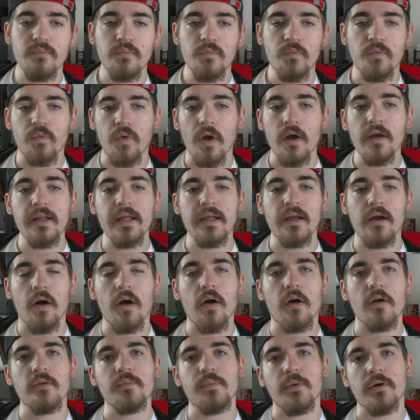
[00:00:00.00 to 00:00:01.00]
running
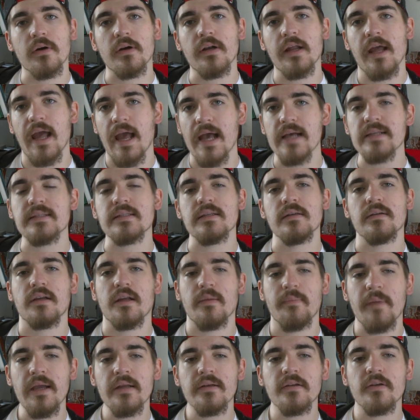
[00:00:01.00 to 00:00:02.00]
Aardbart as their
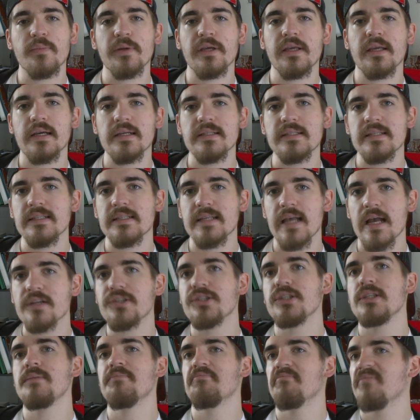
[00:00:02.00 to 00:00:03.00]
commander because he's
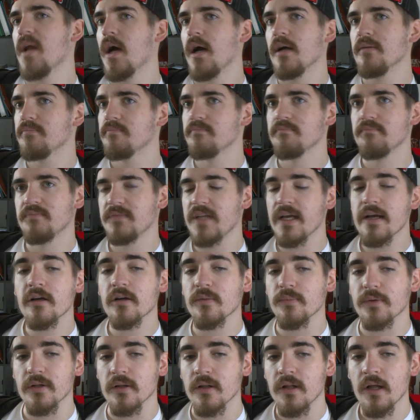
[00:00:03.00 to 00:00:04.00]
actually not
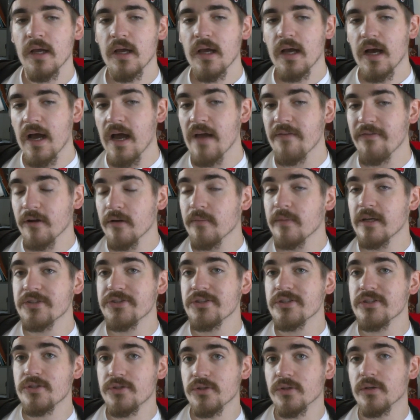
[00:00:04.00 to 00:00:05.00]
terrible. I very much
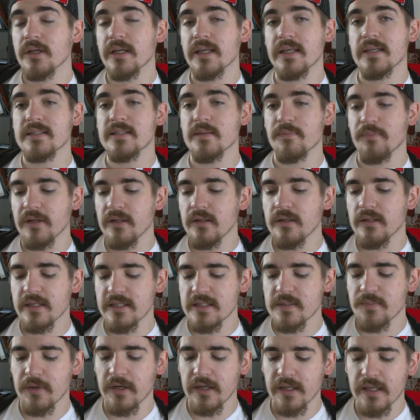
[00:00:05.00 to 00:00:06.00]
enjoy his
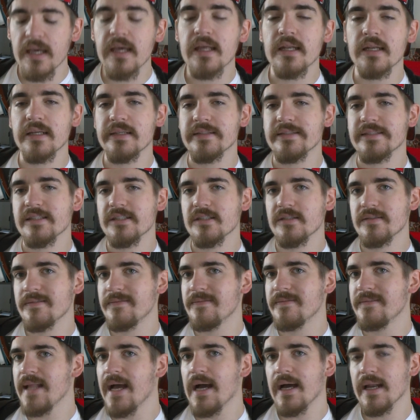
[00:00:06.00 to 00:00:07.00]
abilities, but again, it's
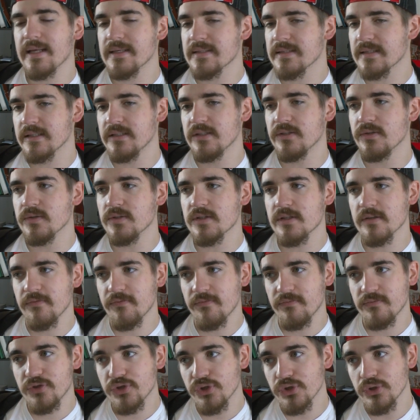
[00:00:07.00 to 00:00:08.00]
not as conducive
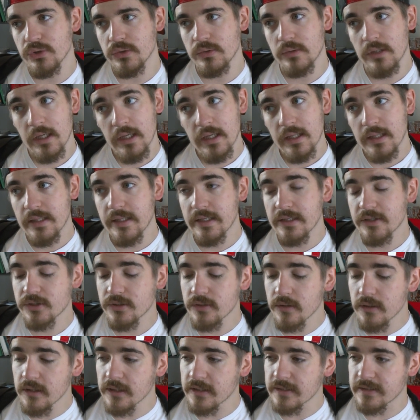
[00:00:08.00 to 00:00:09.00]
to the
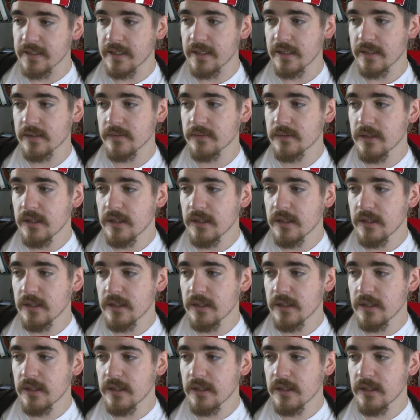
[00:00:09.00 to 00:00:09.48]
Y'Shtola deck.